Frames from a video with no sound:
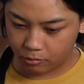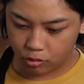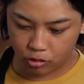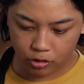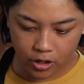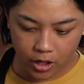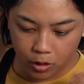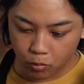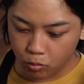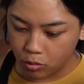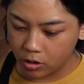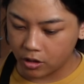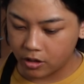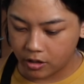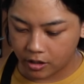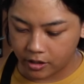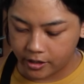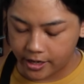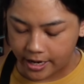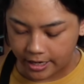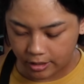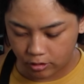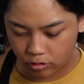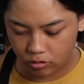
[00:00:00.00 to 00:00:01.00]
I'm trying to work
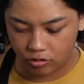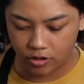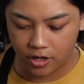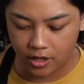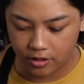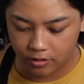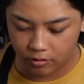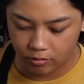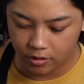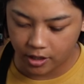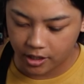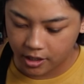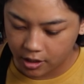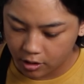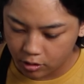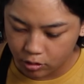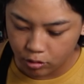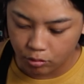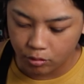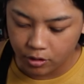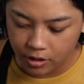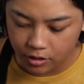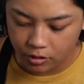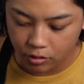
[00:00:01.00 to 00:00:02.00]
on neck strength so I can
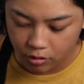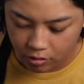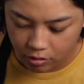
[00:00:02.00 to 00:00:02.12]
do this